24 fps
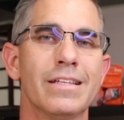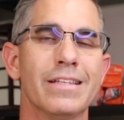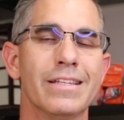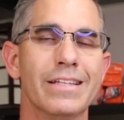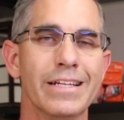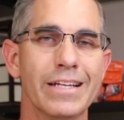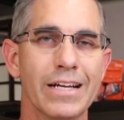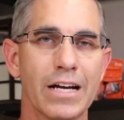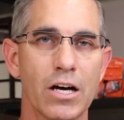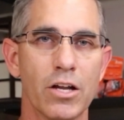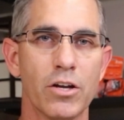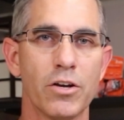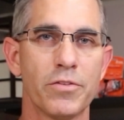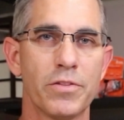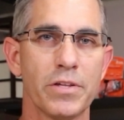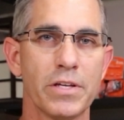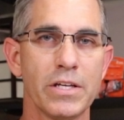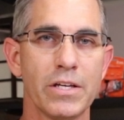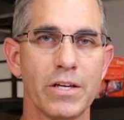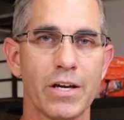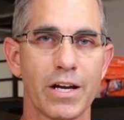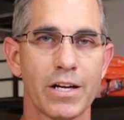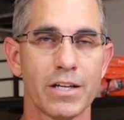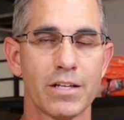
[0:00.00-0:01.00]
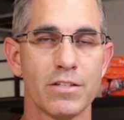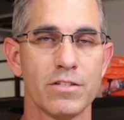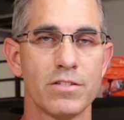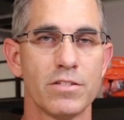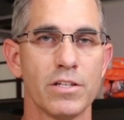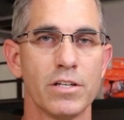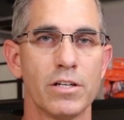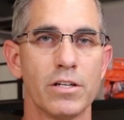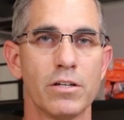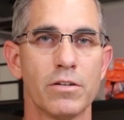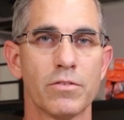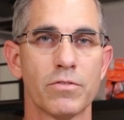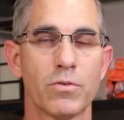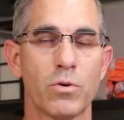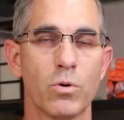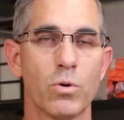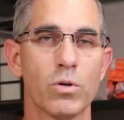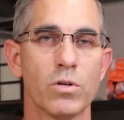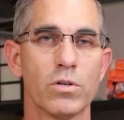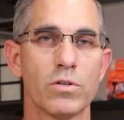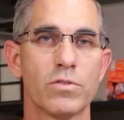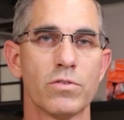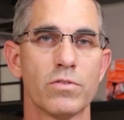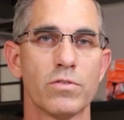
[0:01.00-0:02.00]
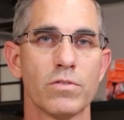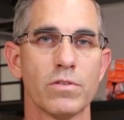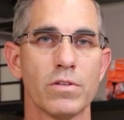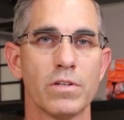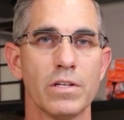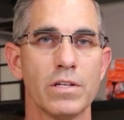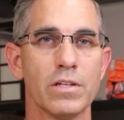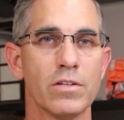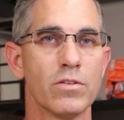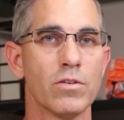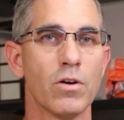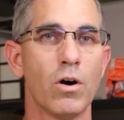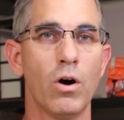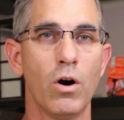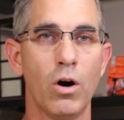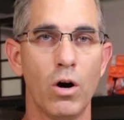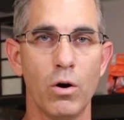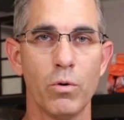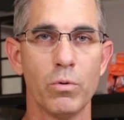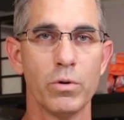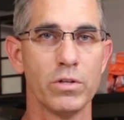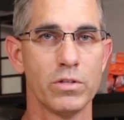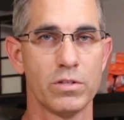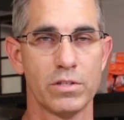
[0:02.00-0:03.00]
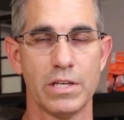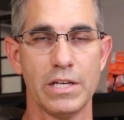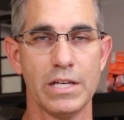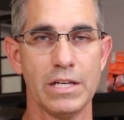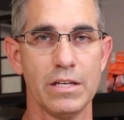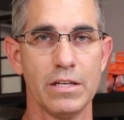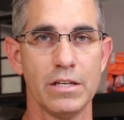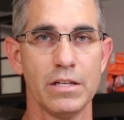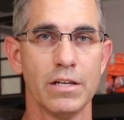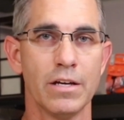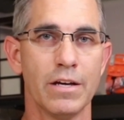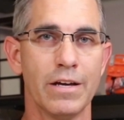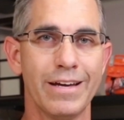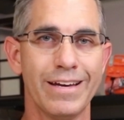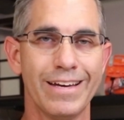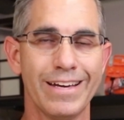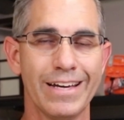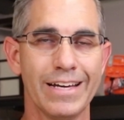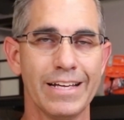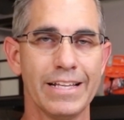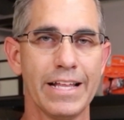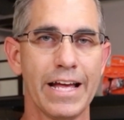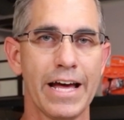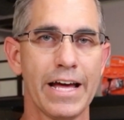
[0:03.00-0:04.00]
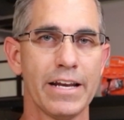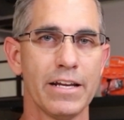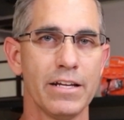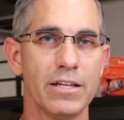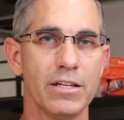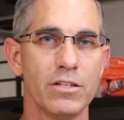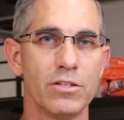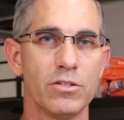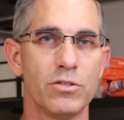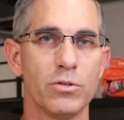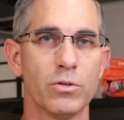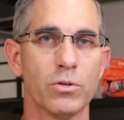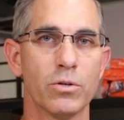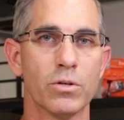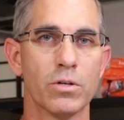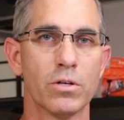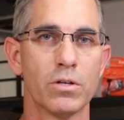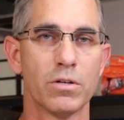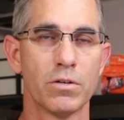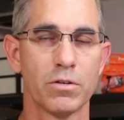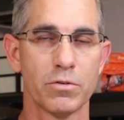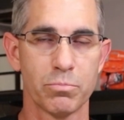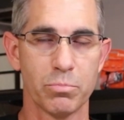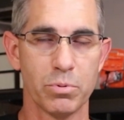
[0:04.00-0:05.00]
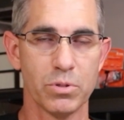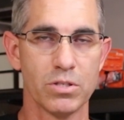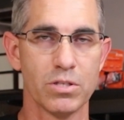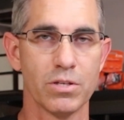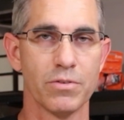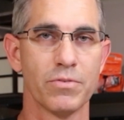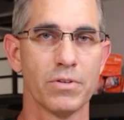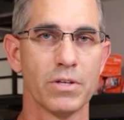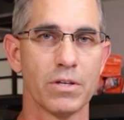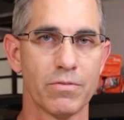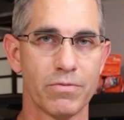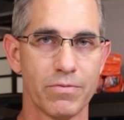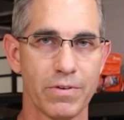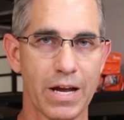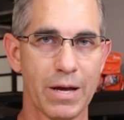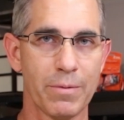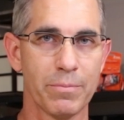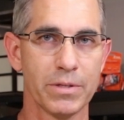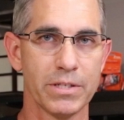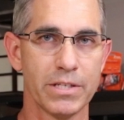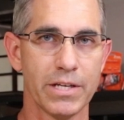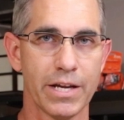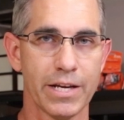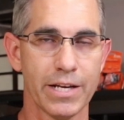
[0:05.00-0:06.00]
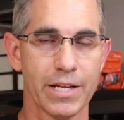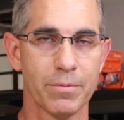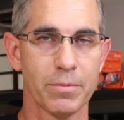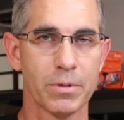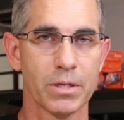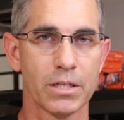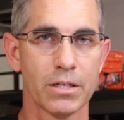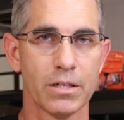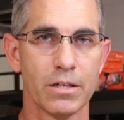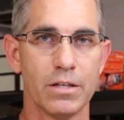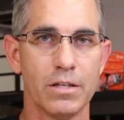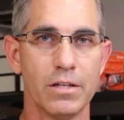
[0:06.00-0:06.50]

The other thing you got to consider, of course, is always key, and that is your specific family dynamic.